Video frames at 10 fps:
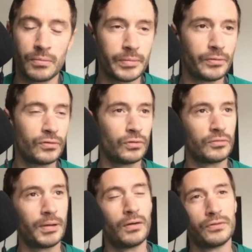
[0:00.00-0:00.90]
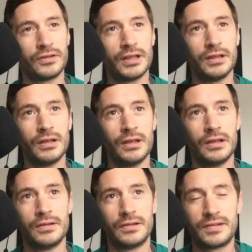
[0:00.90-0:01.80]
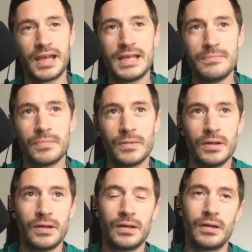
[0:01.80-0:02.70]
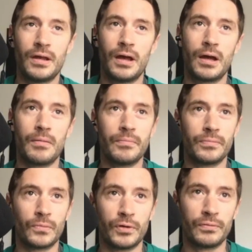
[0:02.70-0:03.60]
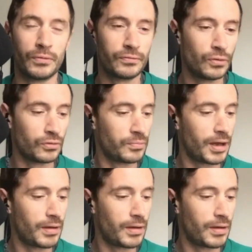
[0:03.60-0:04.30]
And we've talked about obviously the team. We've talked about